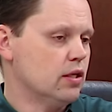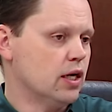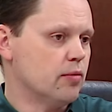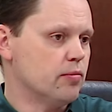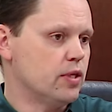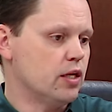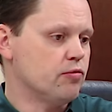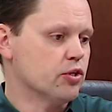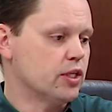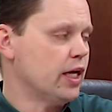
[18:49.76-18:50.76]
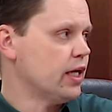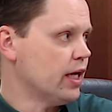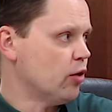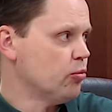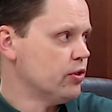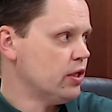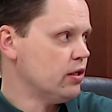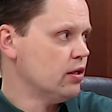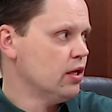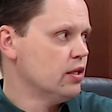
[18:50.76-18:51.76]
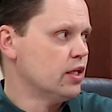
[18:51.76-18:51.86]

um, that if you're getting help with it,